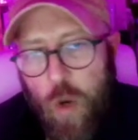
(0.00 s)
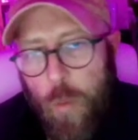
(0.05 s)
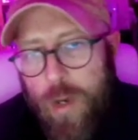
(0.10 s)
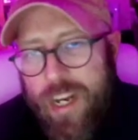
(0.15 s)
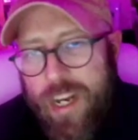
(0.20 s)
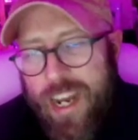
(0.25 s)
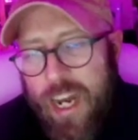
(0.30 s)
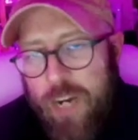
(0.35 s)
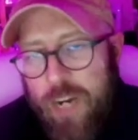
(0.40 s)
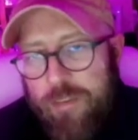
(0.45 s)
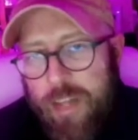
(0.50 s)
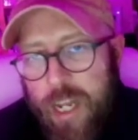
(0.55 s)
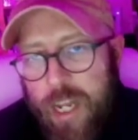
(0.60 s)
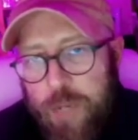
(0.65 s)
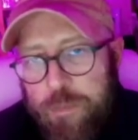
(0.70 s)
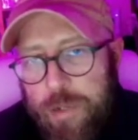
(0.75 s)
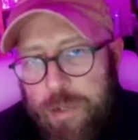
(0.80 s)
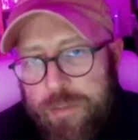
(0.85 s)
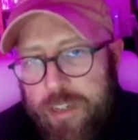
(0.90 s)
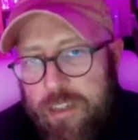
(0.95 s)
We kind of
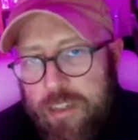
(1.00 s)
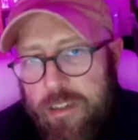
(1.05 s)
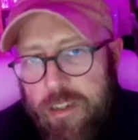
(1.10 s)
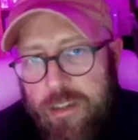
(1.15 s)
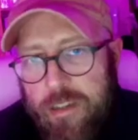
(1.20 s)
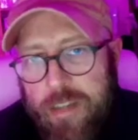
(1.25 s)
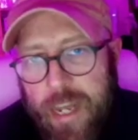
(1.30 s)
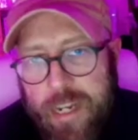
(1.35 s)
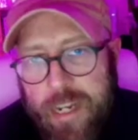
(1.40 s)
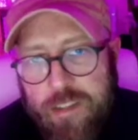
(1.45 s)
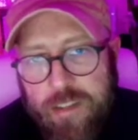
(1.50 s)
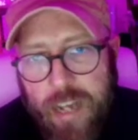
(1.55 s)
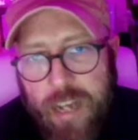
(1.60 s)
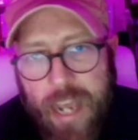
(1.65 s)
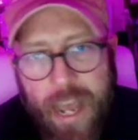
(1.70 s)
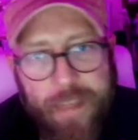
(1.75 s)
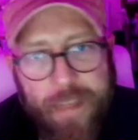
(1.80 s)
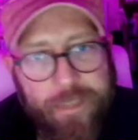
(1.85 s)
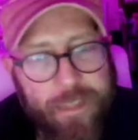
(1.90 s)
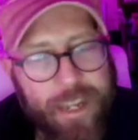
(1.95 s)
like pivoted the
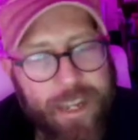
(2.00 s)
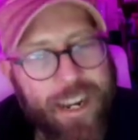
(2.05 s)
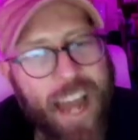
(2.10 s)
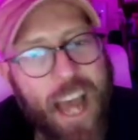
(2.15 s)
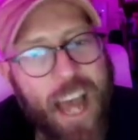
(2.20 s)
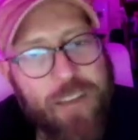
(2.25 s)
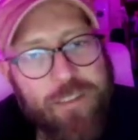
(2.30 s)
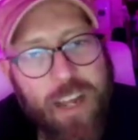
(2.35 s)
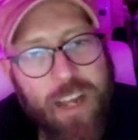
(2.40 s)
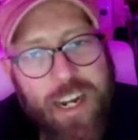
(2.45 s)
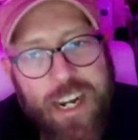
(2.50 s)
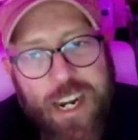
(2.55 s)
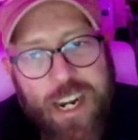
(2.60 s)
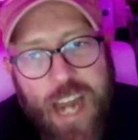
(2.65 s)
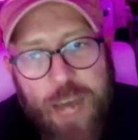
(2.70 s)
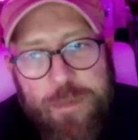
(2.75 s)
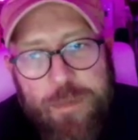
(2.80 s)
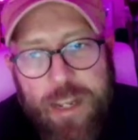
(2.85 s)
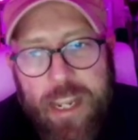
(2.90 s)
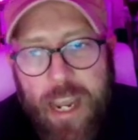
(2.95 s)
data and then have
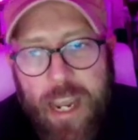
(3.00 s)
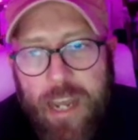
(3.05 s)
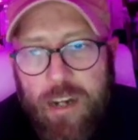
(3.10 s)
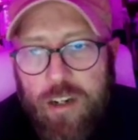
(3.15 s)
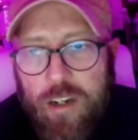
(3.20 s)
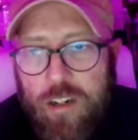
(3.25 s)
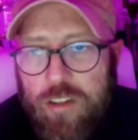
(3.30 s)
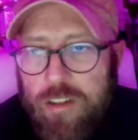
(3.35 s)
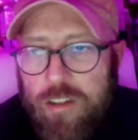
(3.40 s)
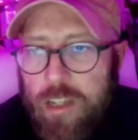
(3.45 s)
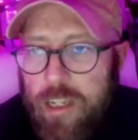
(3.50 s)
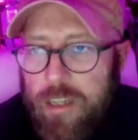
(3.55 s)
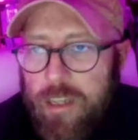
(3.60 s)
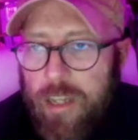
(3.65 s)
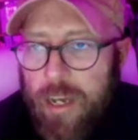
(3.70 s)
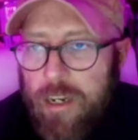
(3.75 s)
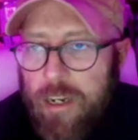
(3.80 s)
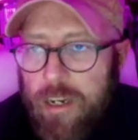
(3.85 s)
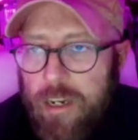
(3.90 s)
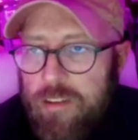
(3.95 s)
dynamic headers like that.